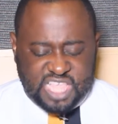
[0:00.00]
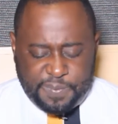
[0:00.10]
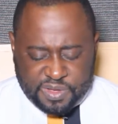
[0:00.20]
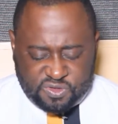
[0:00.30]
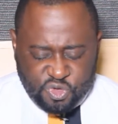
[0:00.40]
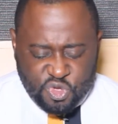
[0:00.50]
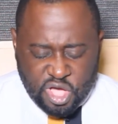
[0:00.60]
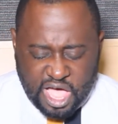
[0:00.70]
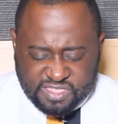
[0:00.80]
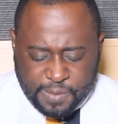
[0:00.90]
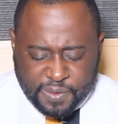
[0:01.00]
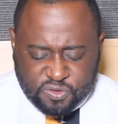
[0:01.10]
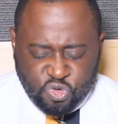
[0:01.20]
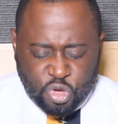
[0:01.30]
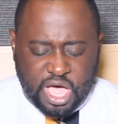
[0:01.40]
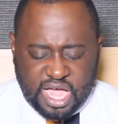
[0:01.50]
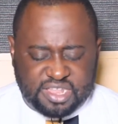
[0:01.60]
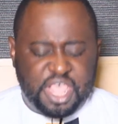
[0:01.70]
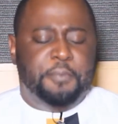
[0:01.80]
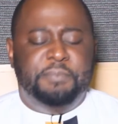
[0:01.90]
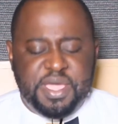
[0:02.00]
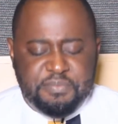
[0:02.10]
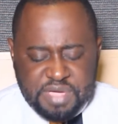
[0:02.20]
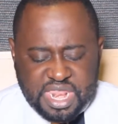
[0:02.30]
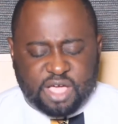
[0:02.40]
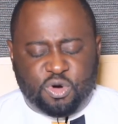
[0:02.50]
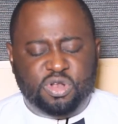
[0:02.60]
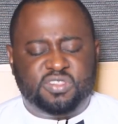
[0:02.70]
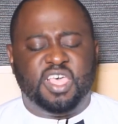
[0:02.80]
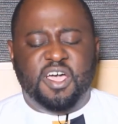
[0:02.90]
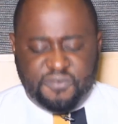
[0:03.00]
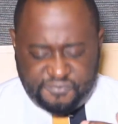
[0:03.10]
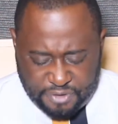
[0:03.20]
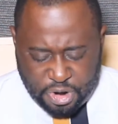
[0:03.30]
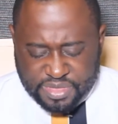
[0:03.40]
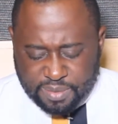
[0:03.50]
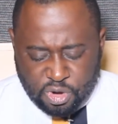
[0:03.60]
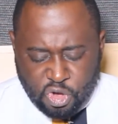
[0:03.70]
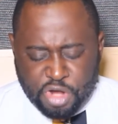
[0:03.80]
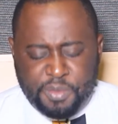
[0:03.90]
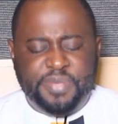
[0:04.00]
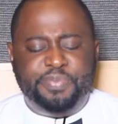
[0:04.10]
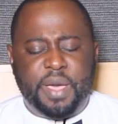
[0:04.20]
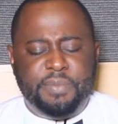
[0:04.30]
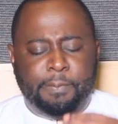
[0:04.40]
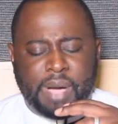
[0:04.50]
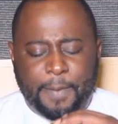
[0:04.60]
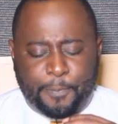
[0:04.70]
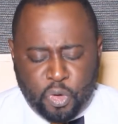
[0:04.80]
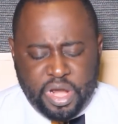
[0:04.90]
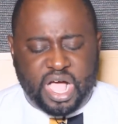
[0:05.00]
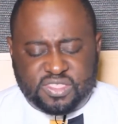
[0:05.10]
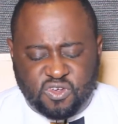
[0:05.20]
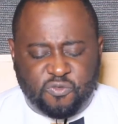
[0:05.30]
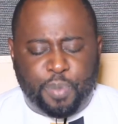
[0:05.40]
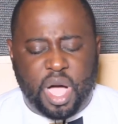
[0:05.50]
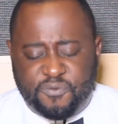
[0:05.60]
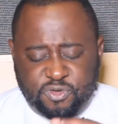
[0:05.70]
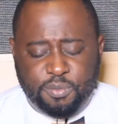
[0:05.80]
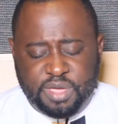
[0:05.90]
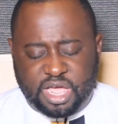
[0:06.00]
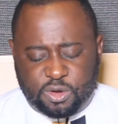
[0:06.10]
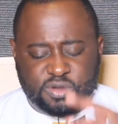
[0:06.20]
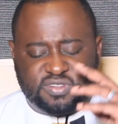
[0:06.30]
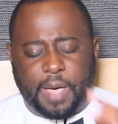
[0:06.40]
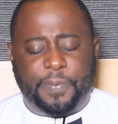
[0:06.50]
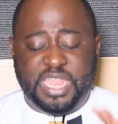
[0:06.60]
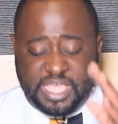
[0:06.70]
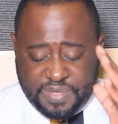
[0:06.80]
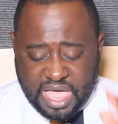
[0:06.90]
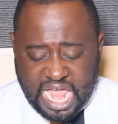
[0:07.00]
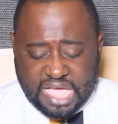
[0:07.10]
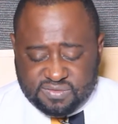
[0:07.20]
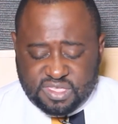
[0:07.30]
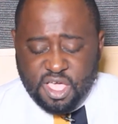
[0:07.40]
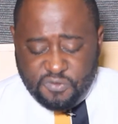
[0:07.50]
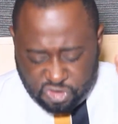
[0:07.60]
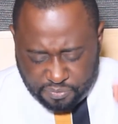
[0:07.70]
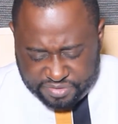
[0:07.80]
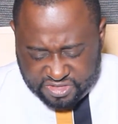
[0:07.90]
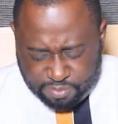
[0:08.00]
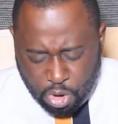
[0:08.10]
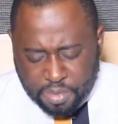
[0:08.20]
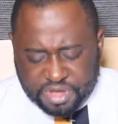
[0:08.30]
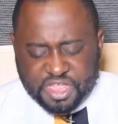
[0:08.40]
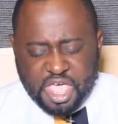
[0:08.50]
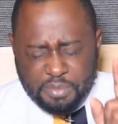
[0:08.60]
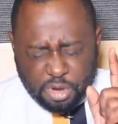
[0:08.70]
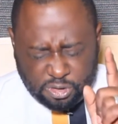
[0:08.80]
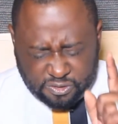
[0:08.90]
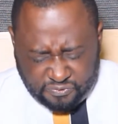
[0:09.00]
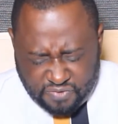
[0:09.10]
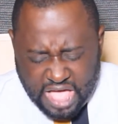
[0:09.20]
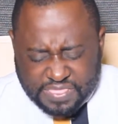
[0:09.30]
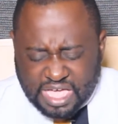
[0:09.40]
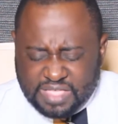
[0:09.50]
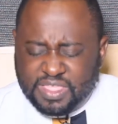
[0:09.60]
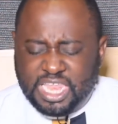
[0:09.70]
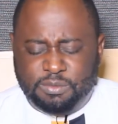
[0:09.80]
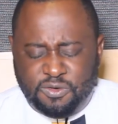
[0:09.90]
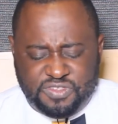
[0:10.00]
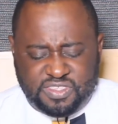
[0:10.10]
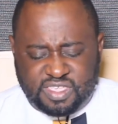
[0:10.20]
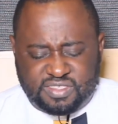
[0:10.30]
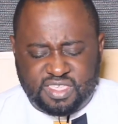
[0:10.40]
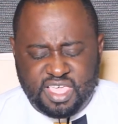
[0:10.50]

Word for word: they pursue your, as they pursue your heart, may miracles follow them, Lord. May there be byproducts of powerful miracles happening in their lives from this moment. Because, Father, in the name of Jesus,